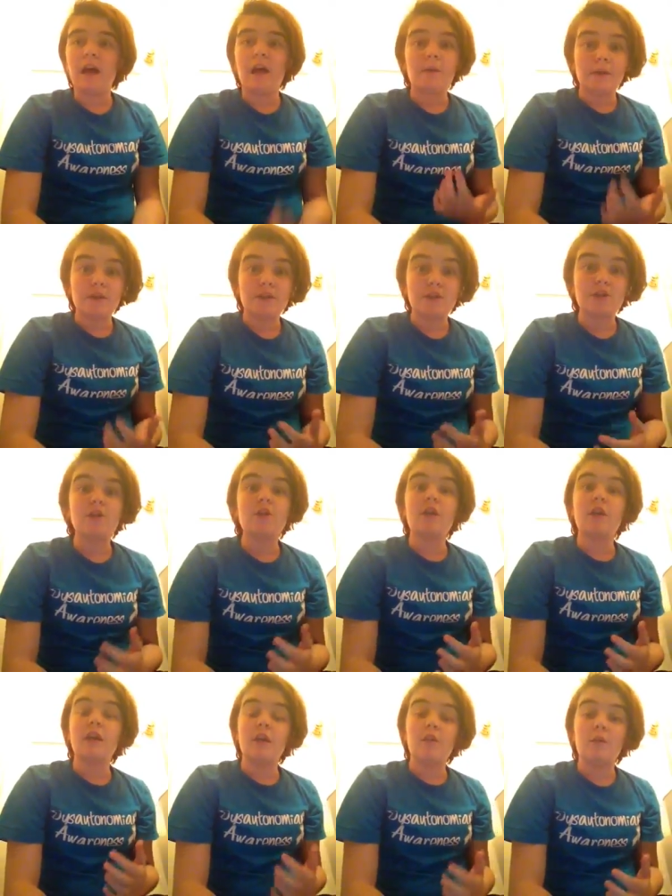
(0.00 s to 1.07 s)
I mean, sure,
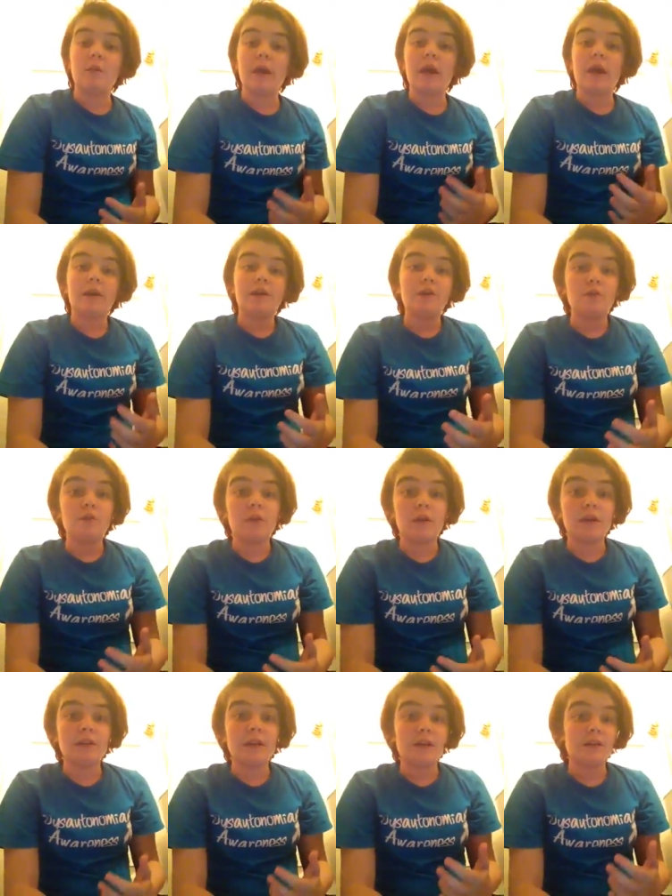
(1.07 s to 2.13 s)
in a way, I do
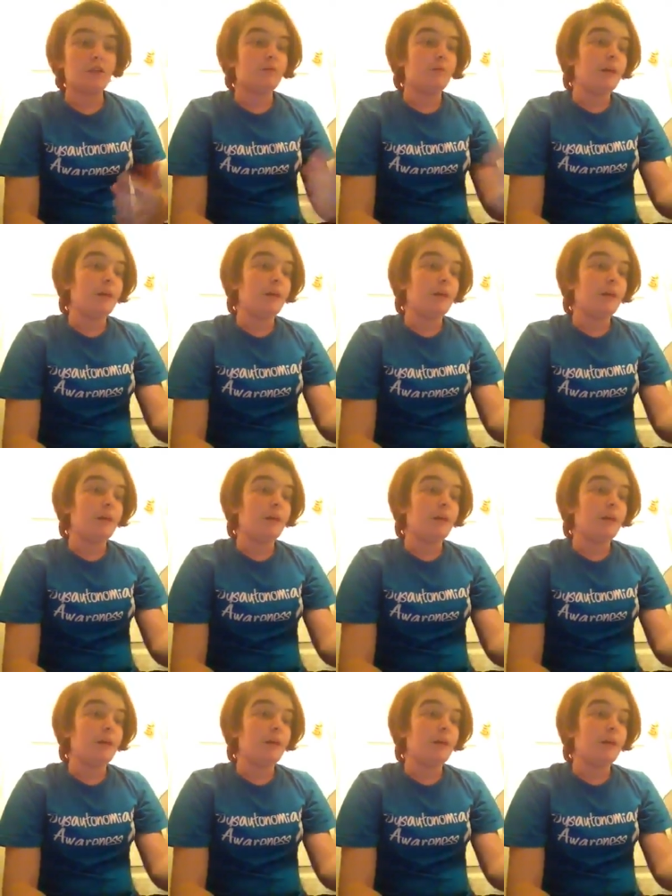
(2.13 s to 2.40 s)
want attention